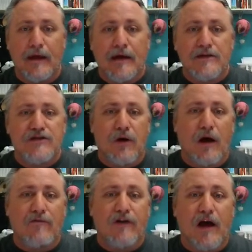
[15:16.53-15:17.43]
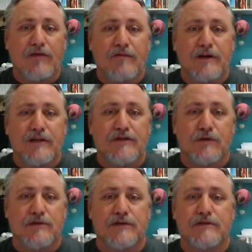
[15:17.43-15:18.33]
So I've got the
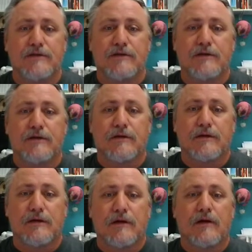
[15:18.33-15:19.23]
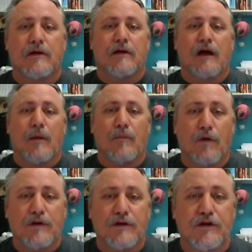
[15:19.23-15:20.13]
resources. I'm
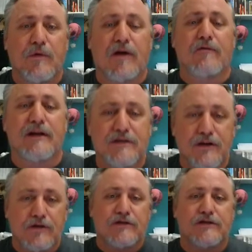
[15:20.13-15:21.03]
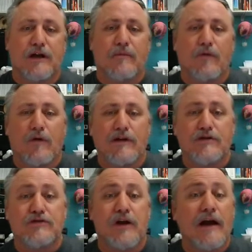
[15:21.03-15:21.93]
going to do my research. I'm going
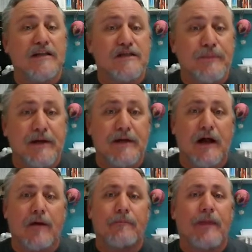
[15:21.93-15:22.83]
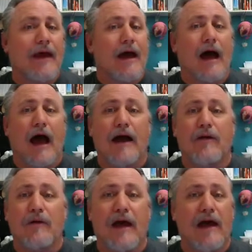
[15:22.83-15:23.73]
to try and speed it up. I
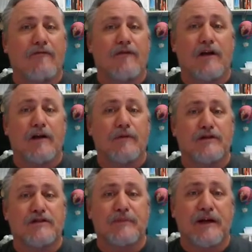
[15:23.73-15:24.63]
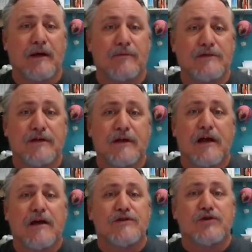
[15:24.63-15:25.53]
don't have very much speed ups,
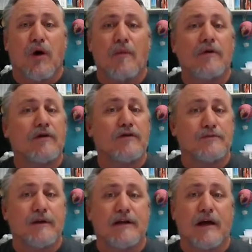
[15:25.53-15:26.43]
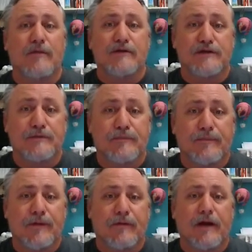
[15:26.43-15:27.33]
so I'm going to use my diamonds.
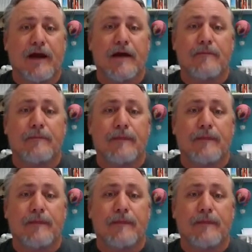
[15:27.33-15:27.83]
Okay.